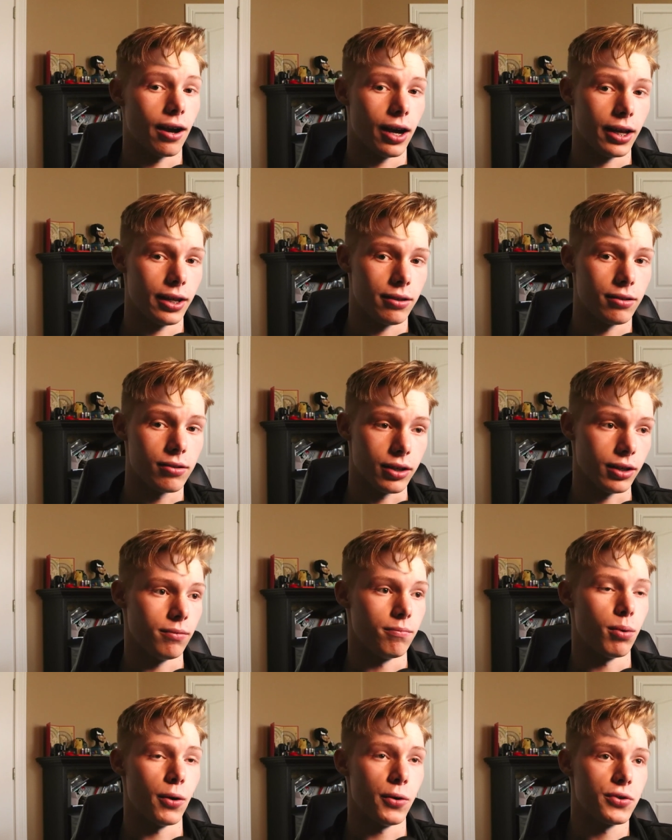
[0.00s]
I
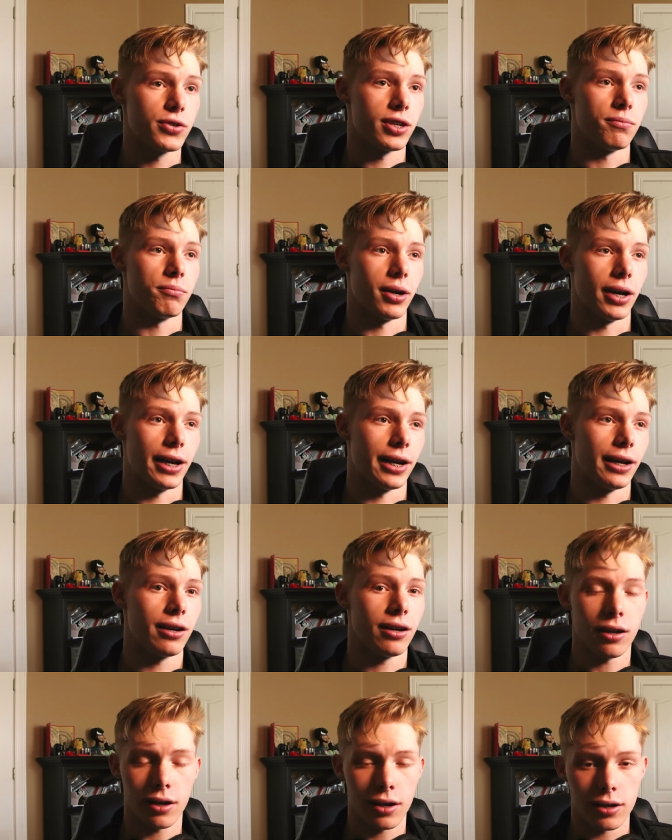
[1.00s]
did post in my
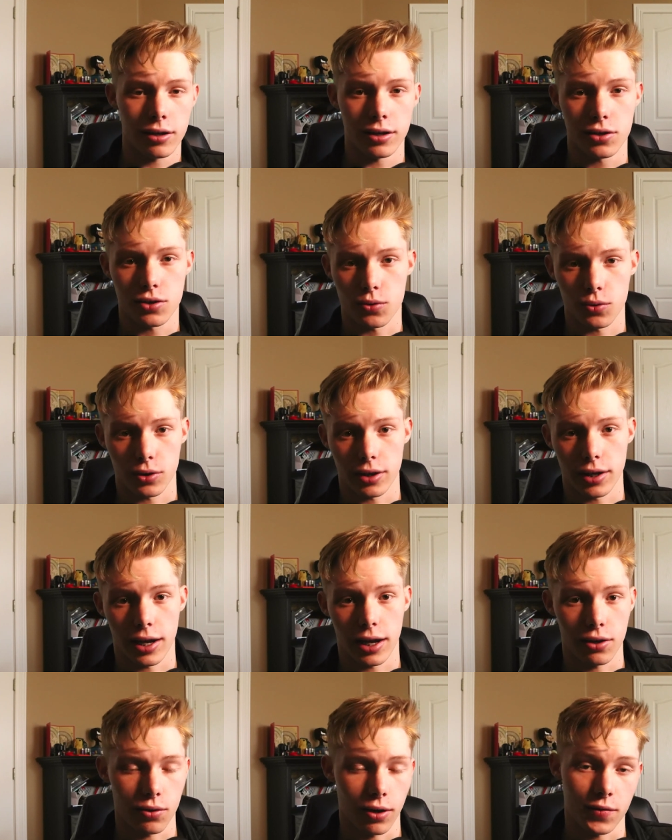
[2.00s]
Discord that
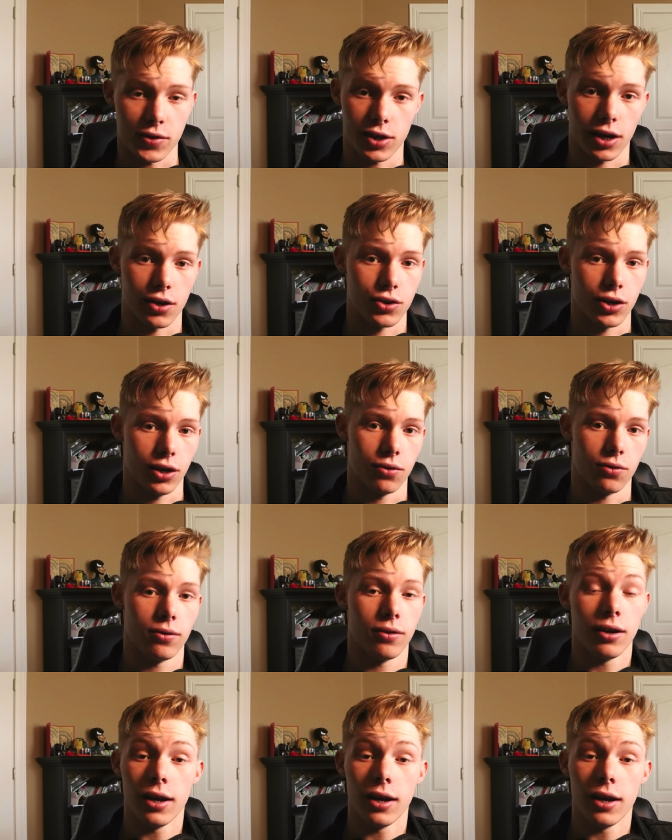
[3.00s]
I do have a second channel.